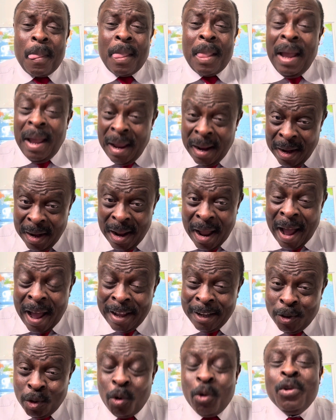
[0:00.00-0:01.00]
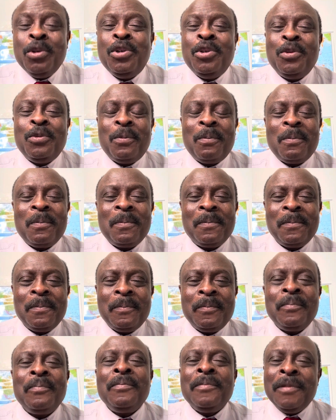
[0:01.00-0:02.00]
And I told you,
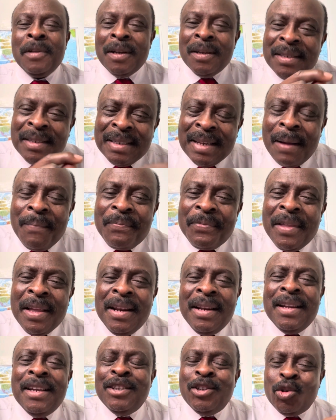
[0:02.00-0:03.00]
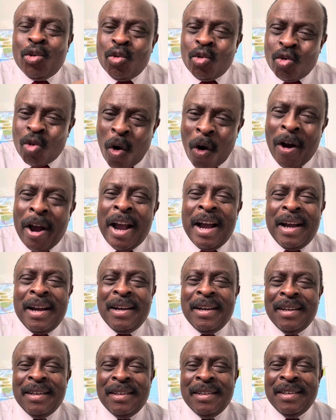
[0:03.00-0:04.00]
something is wrong
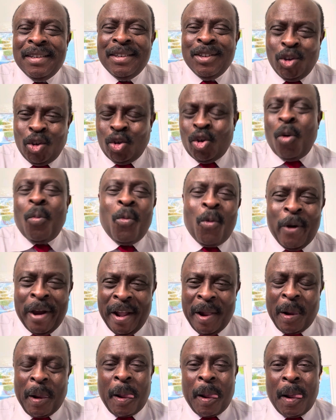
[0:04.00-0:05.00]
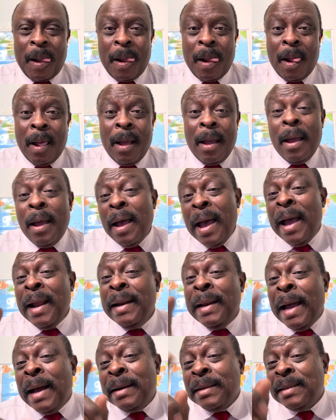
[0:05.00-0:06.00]
somewhere.
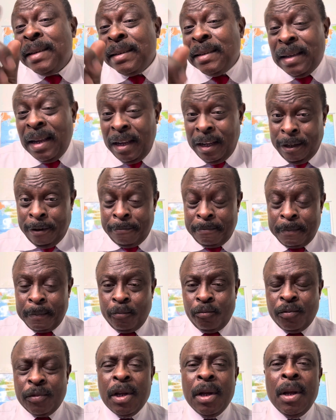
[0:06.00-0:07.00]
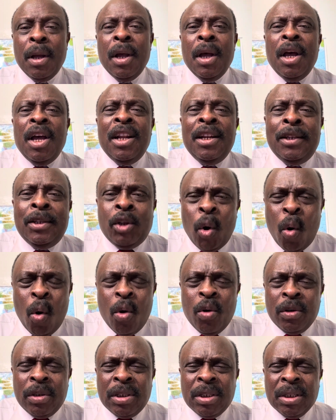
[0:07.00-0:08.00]
And there is a saying,
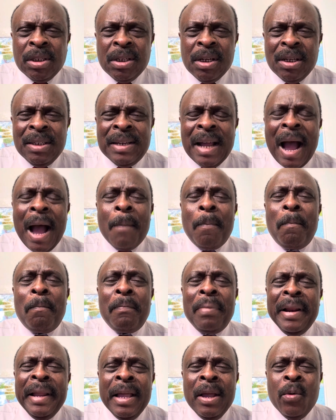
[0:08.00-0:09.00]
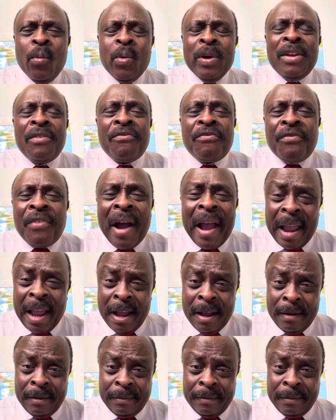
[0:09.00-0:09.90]
those that play with fire,